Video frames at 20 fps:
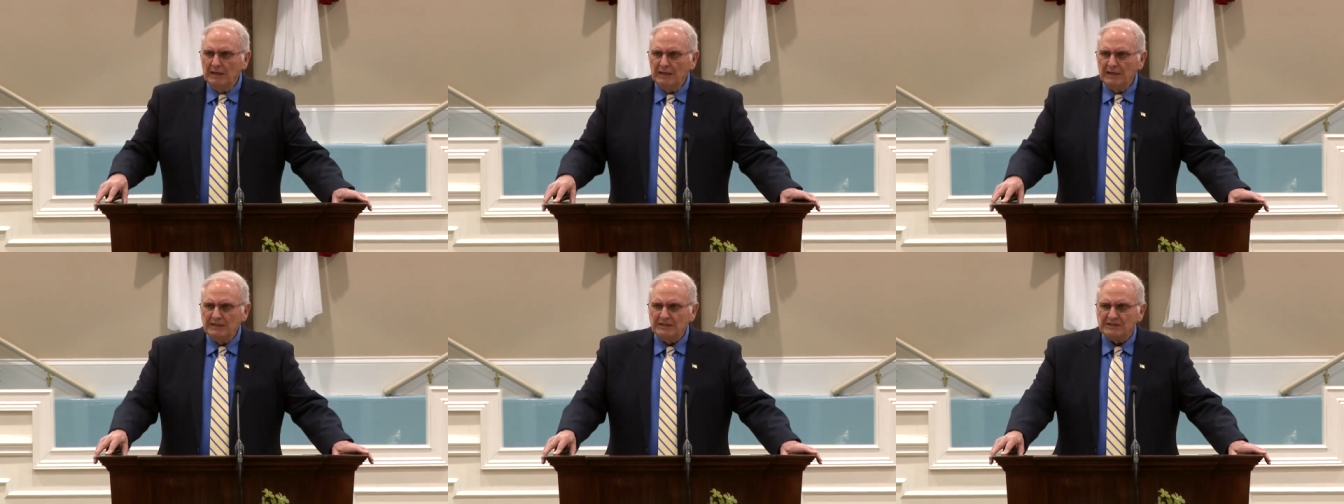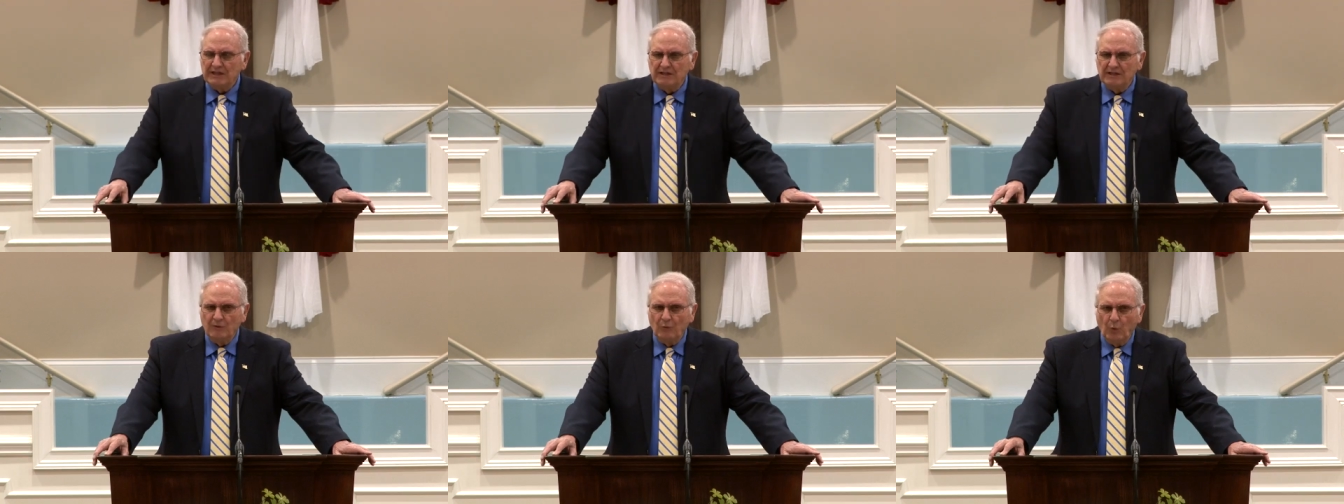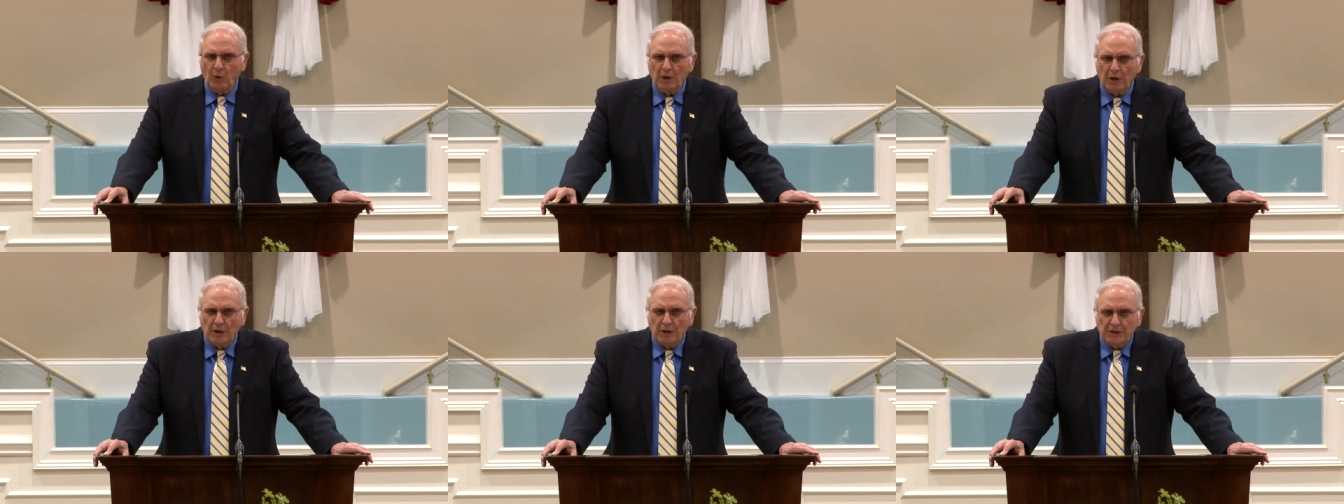He said, The
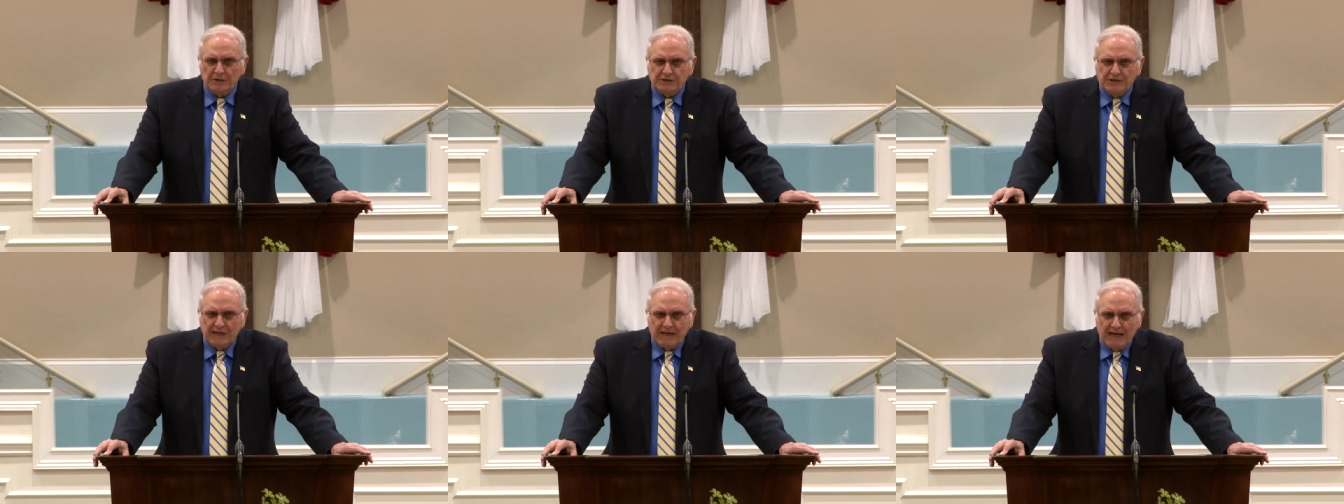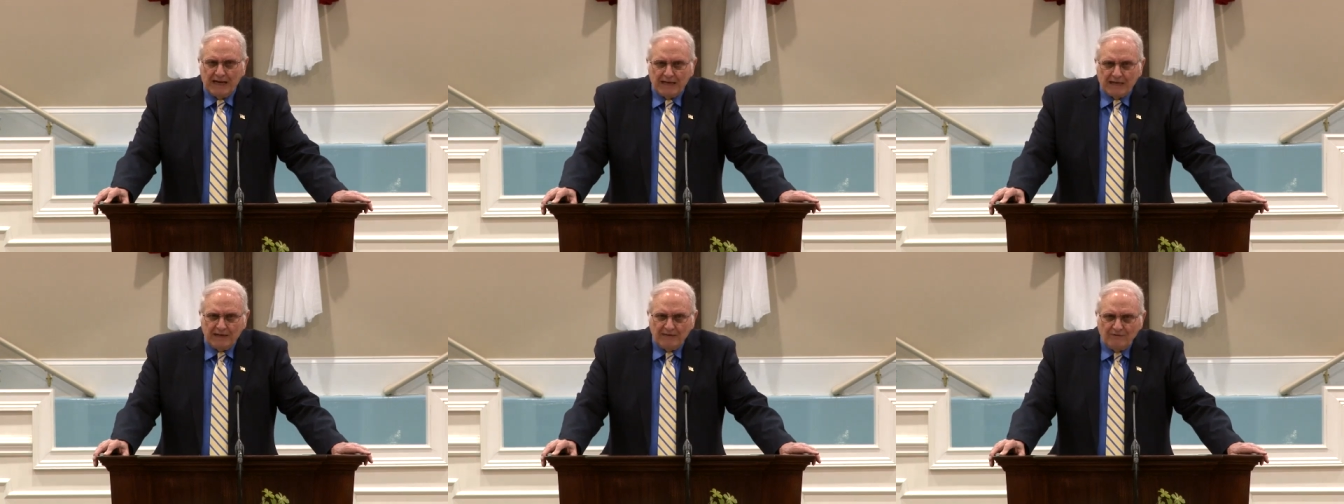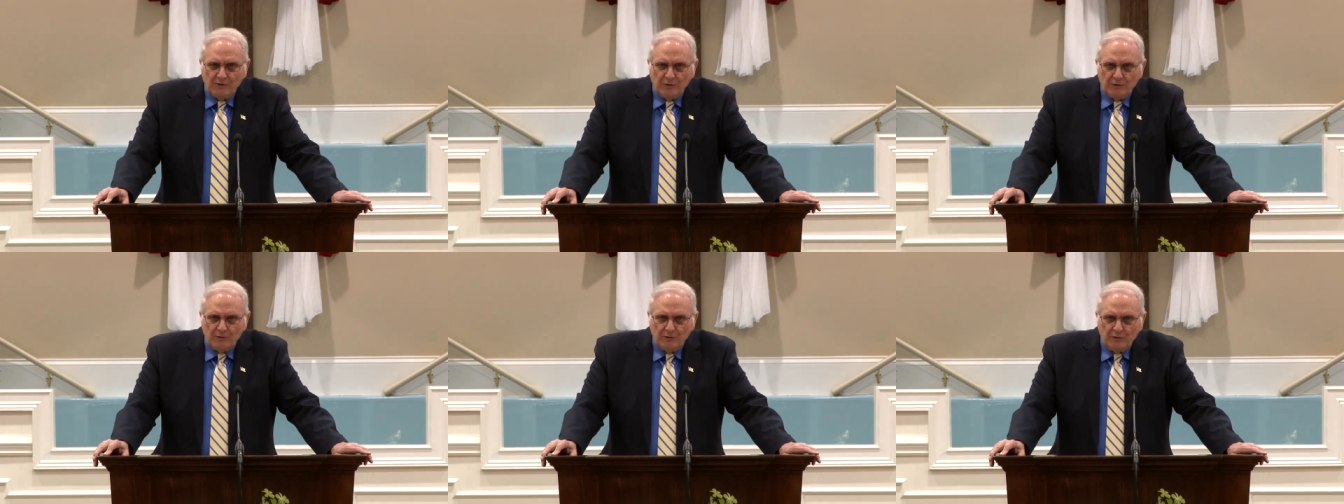words that I
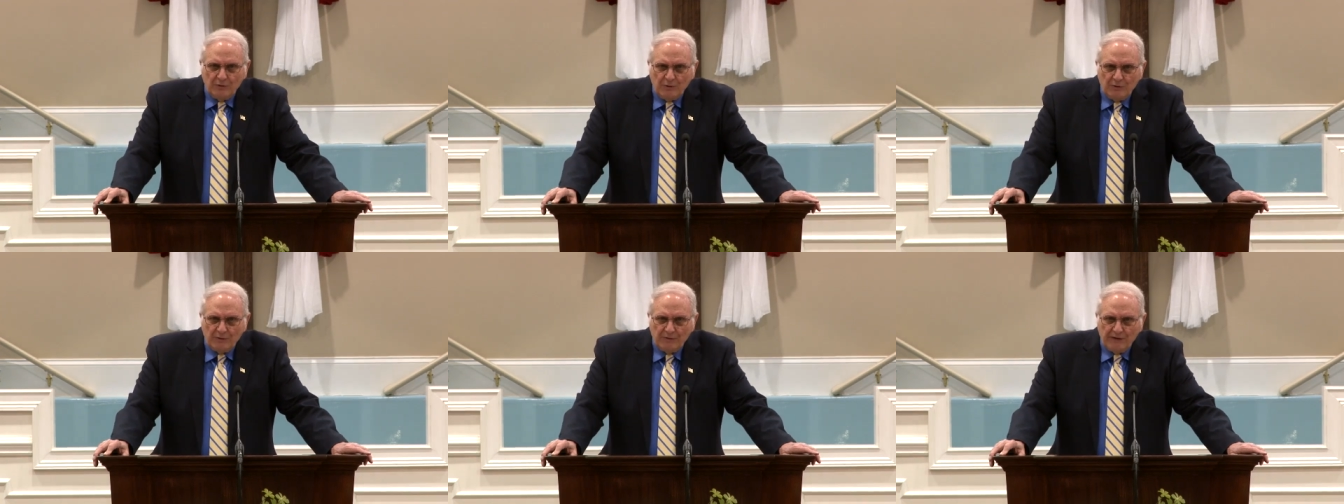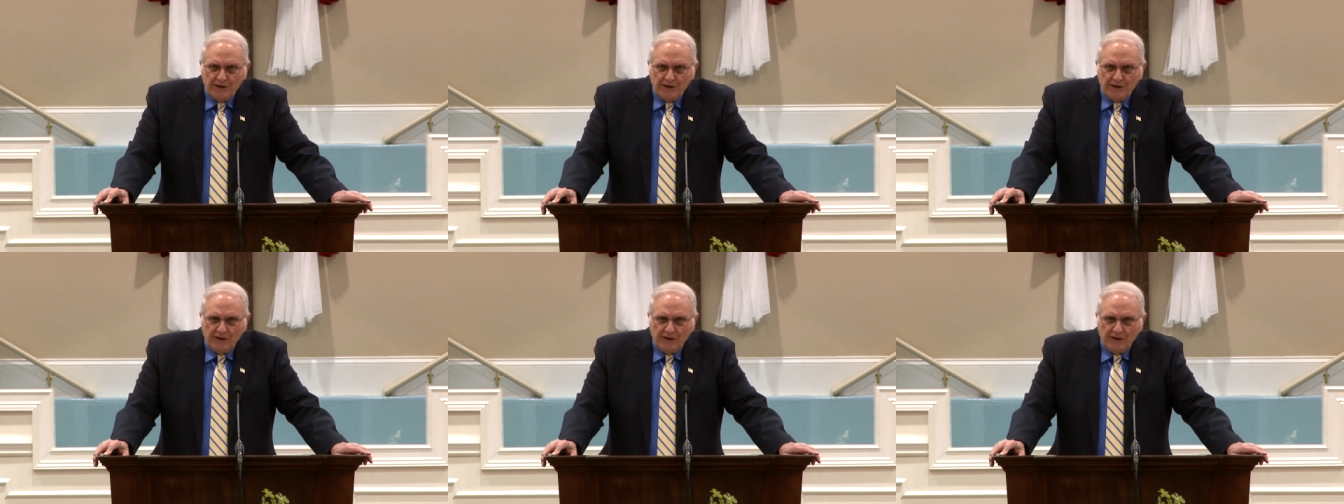give you,